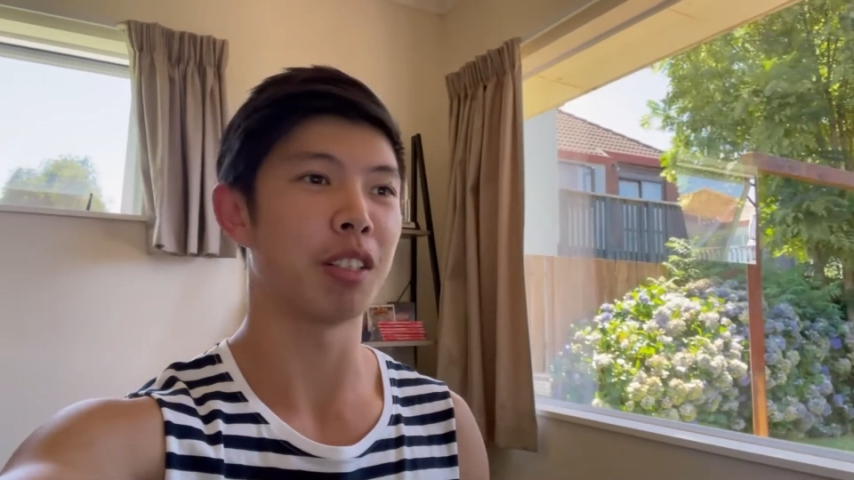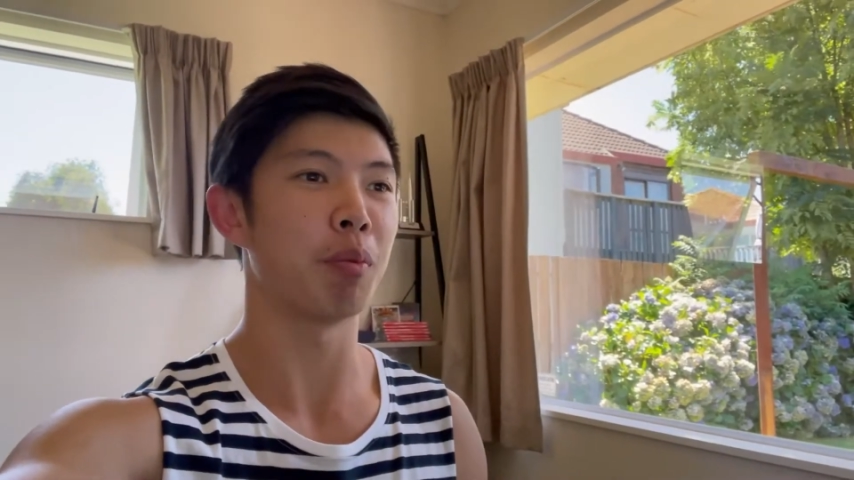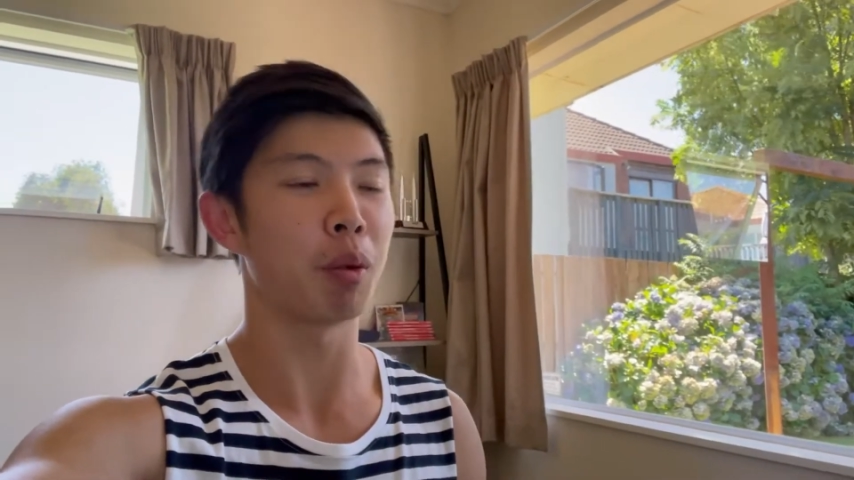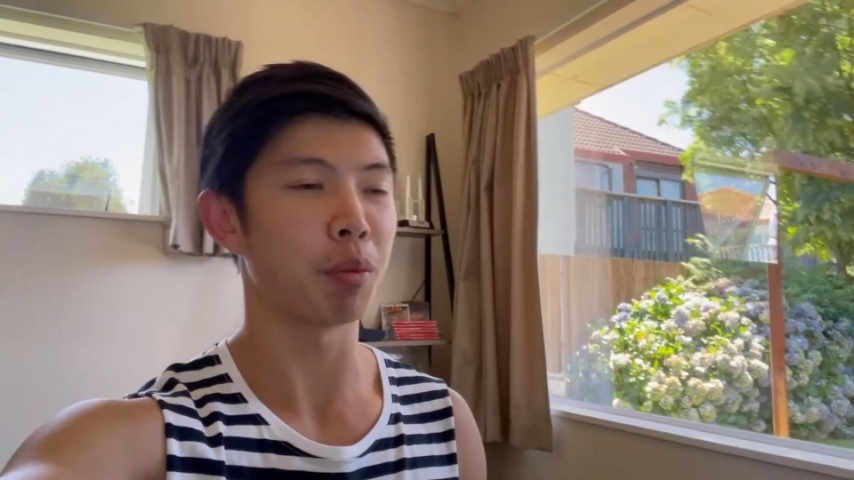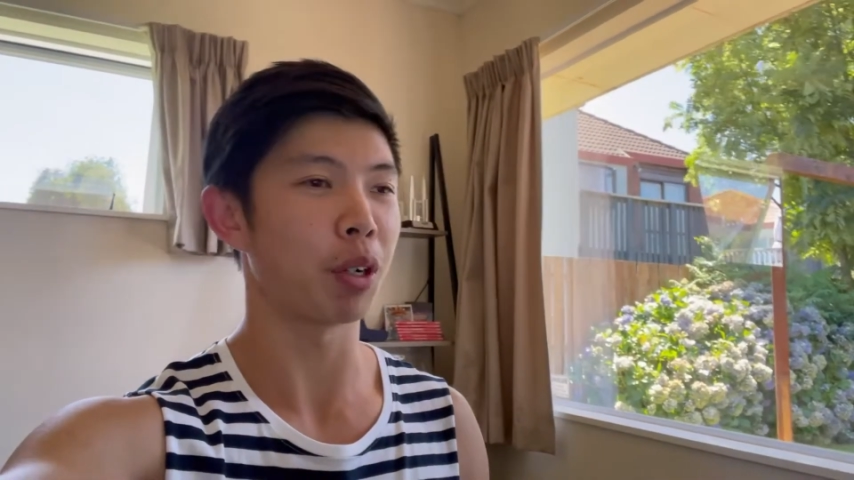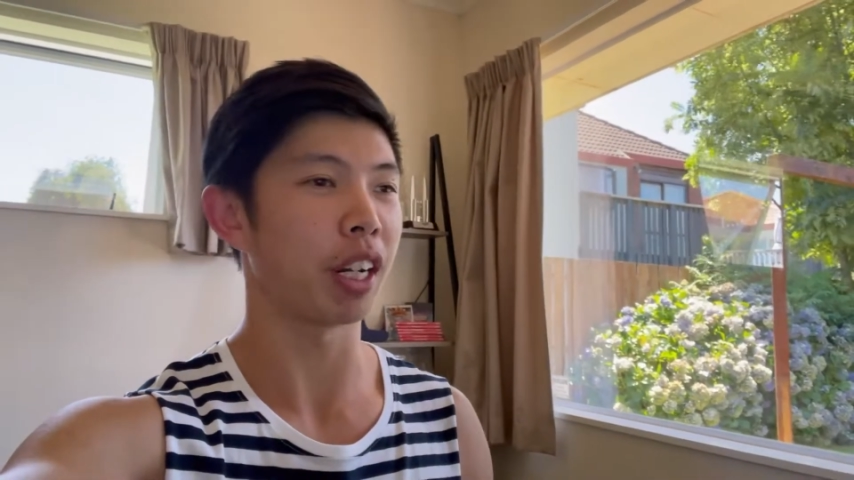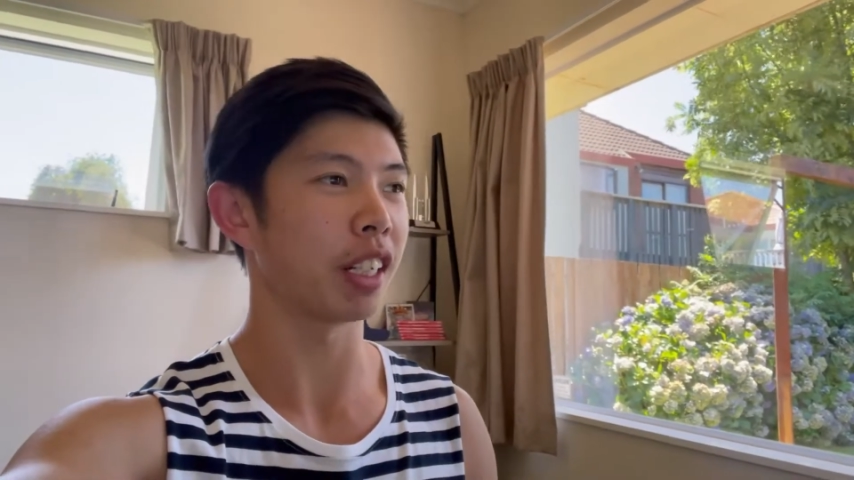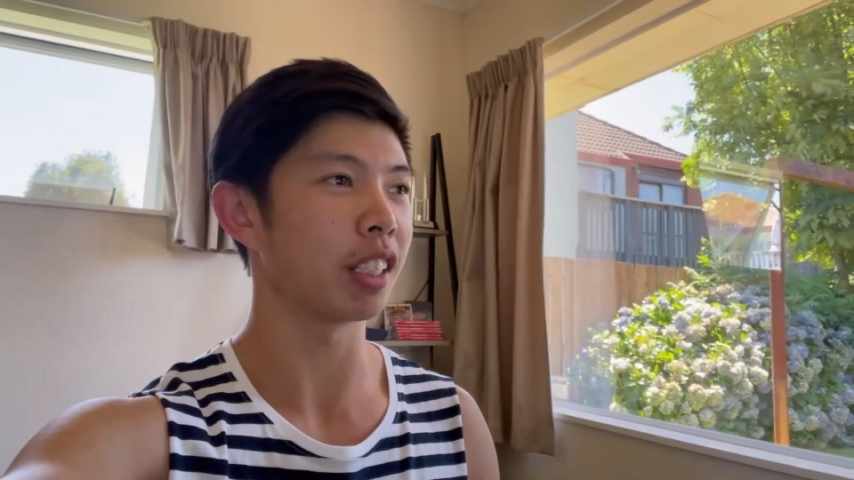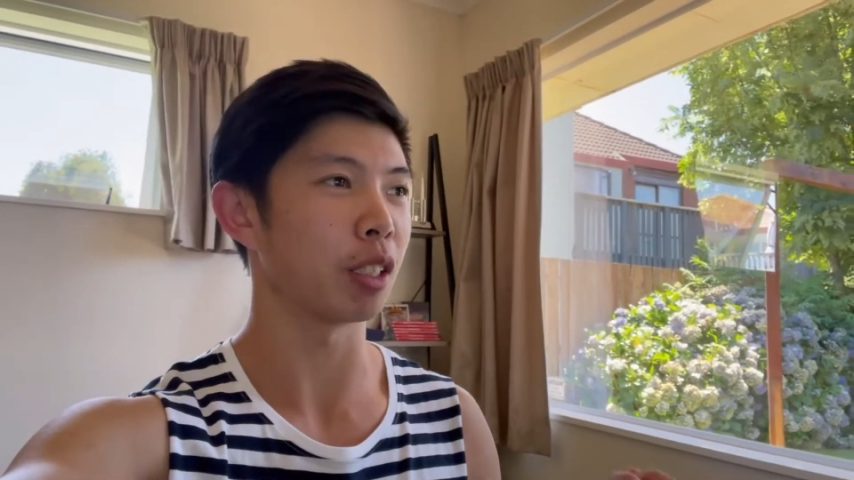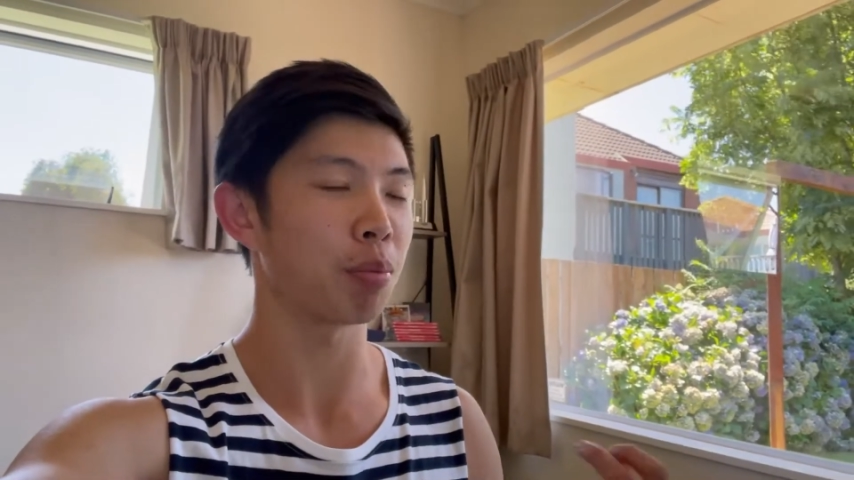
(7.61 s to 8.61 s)

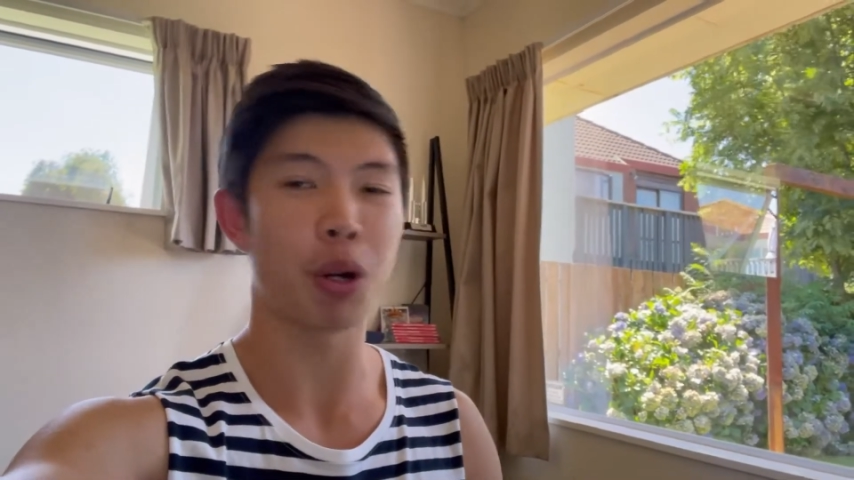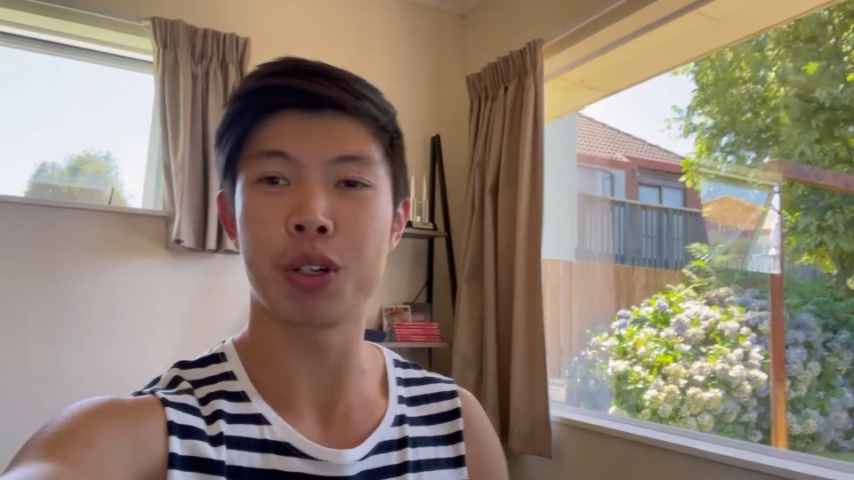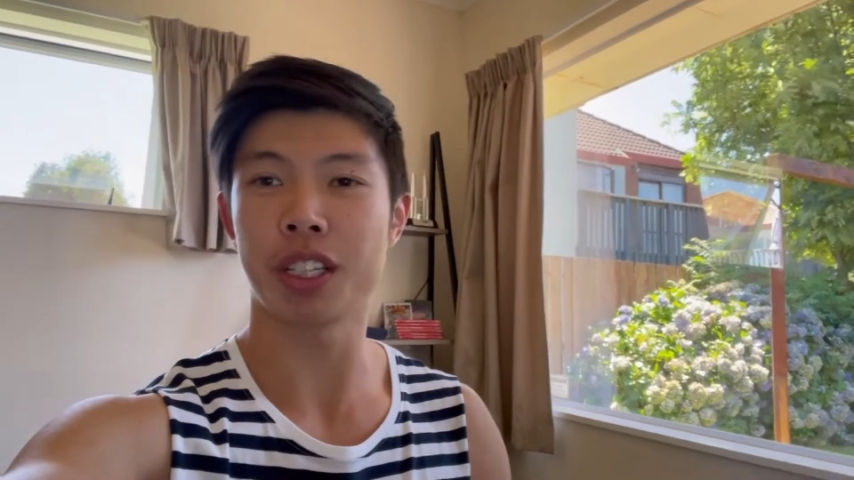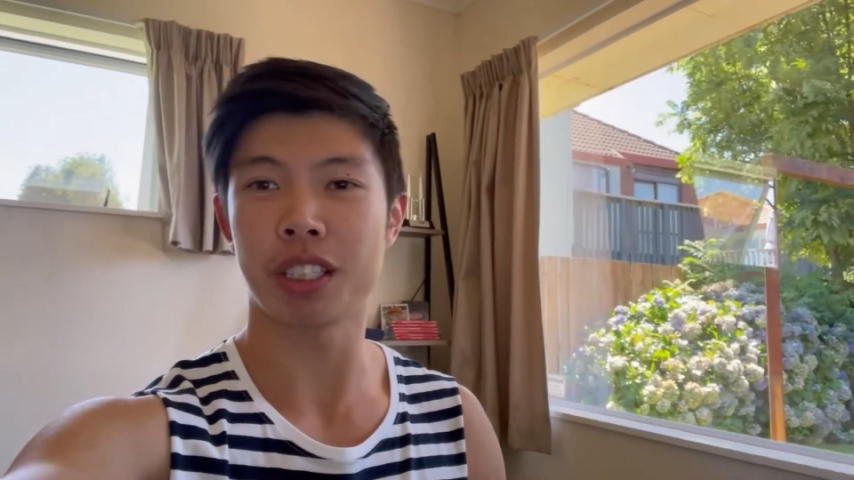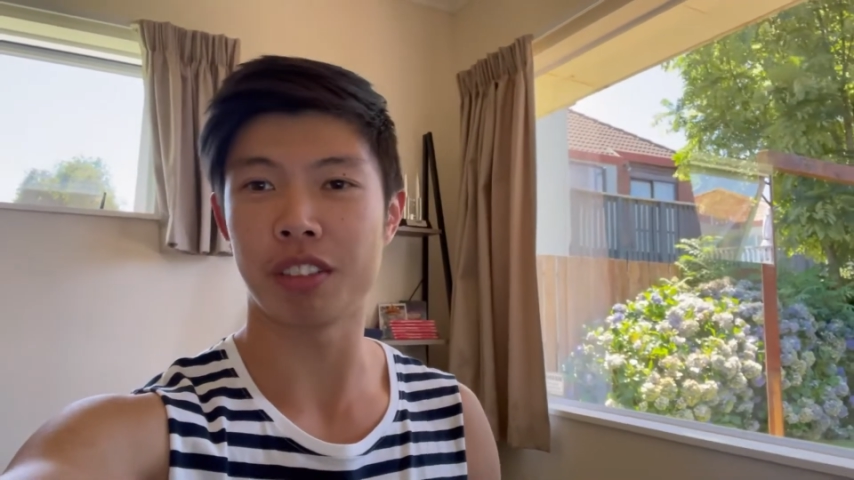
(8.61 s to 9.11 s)
commemorate this project